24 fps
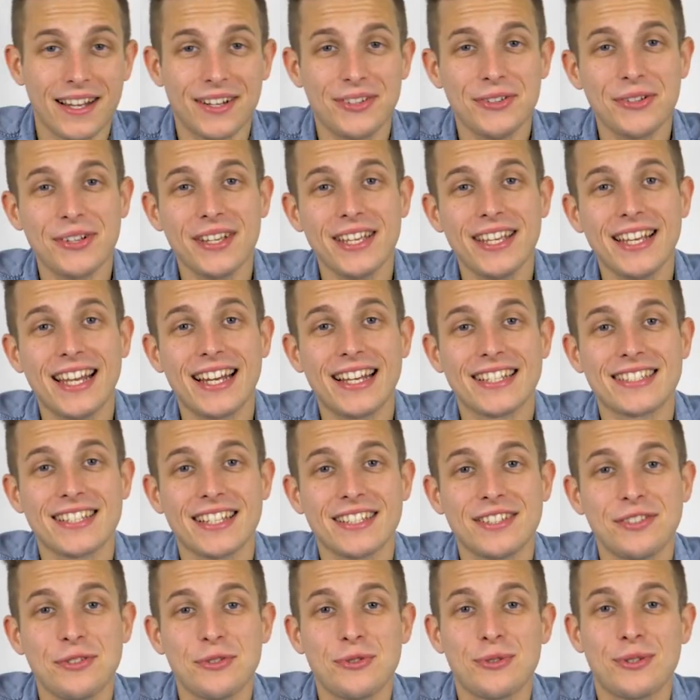Okay guys,
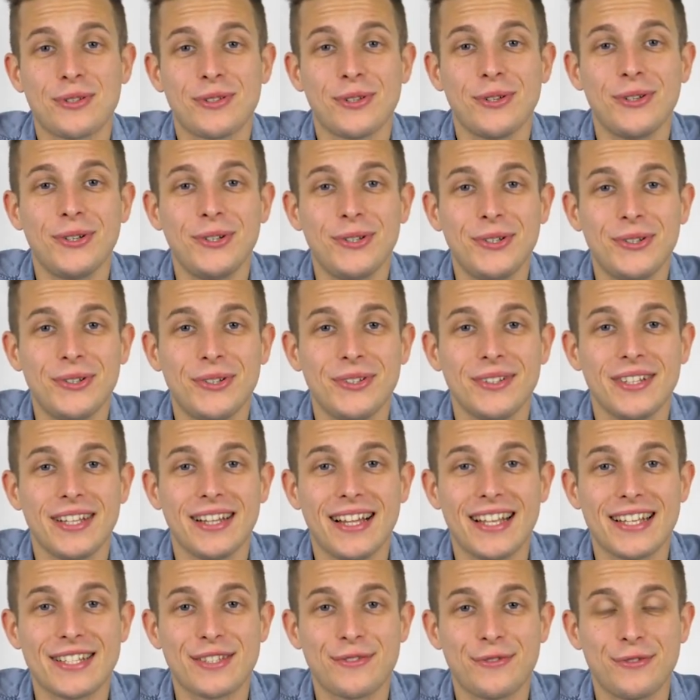as you saw on the
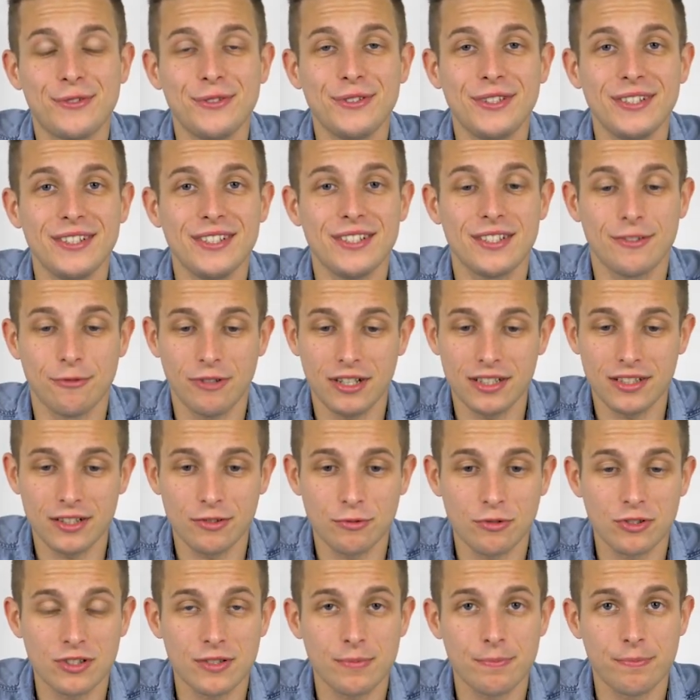last footage, weather
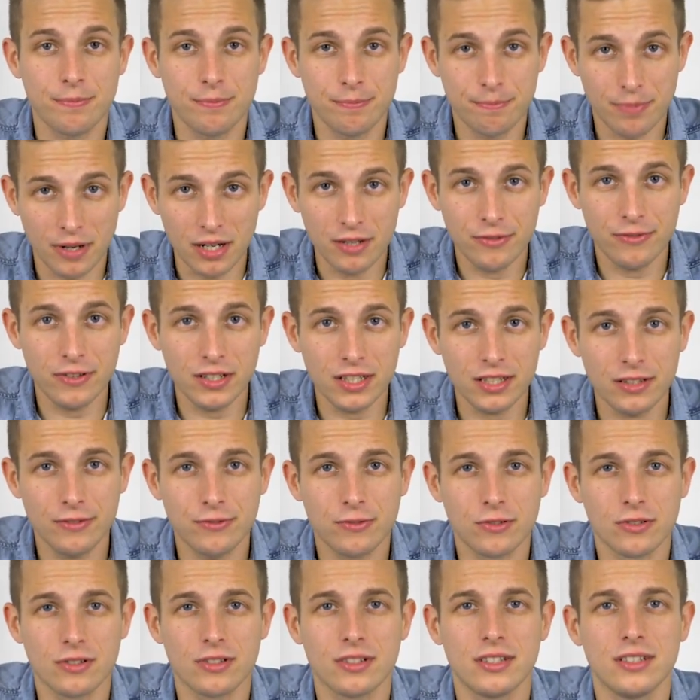was perfect
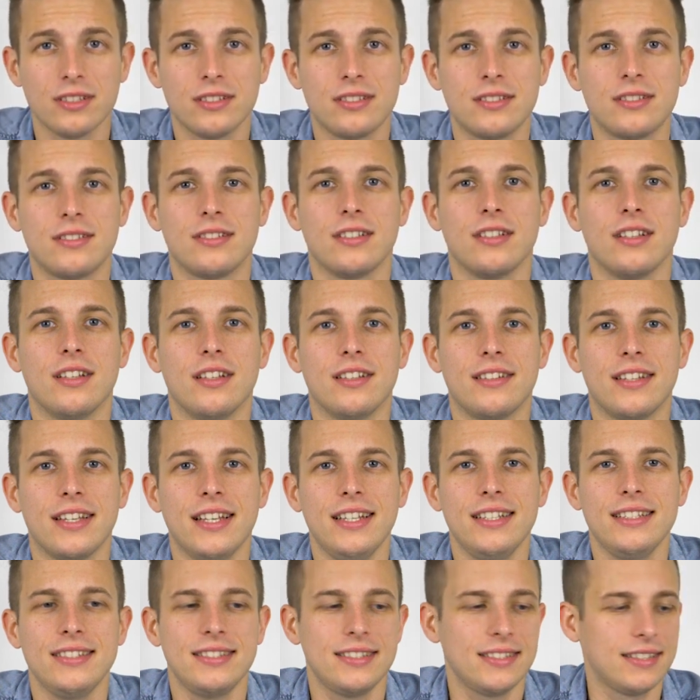for this
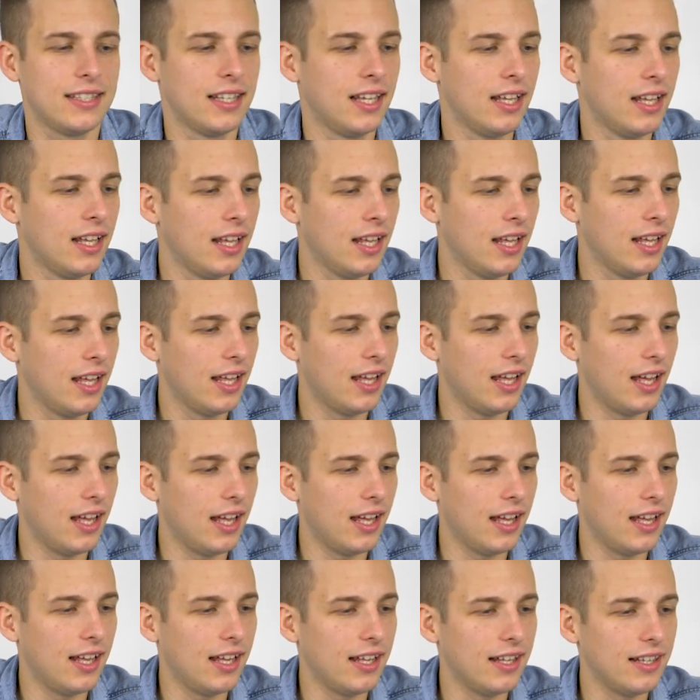test,
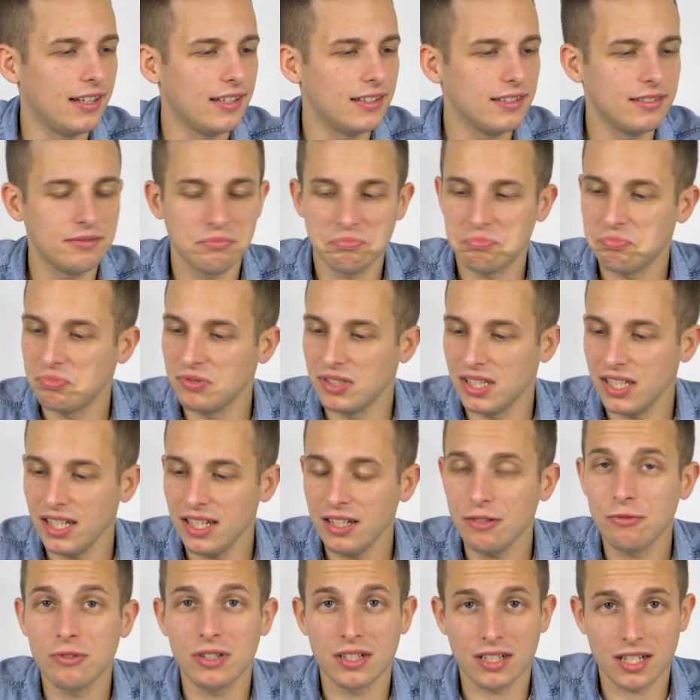and
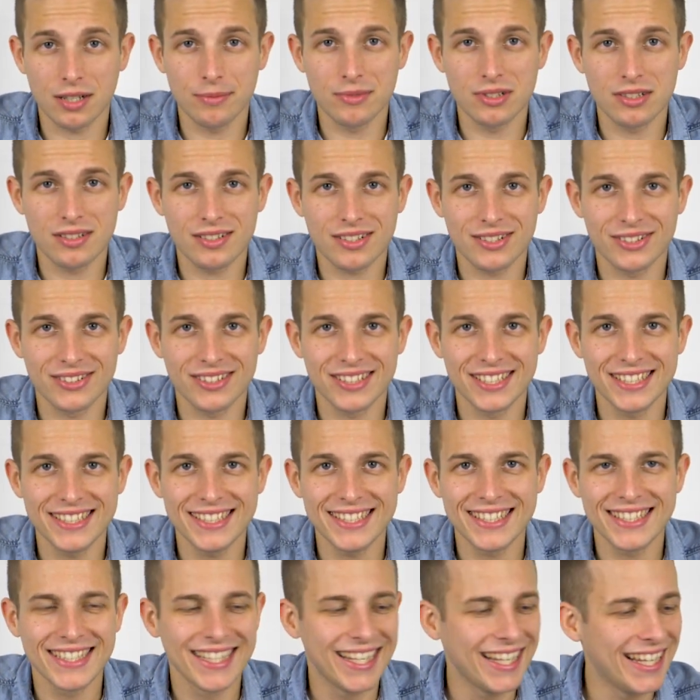yeah, welcome in
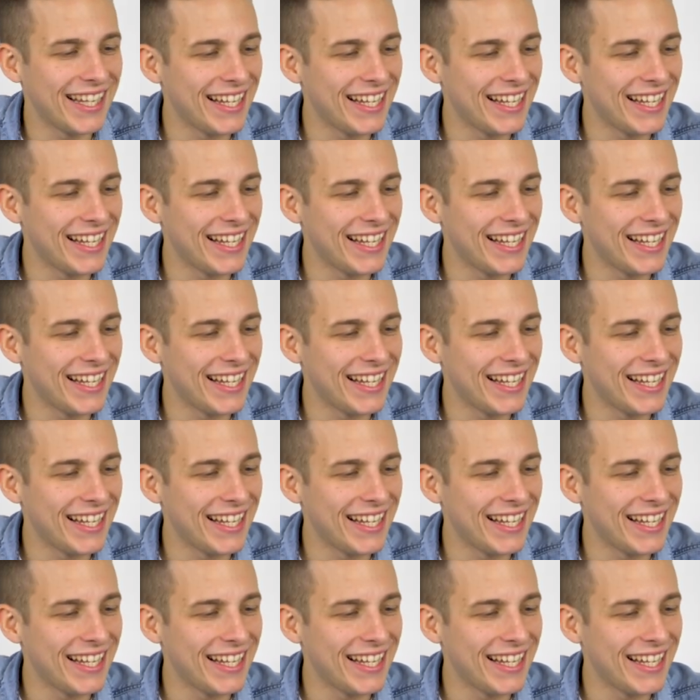Scotland.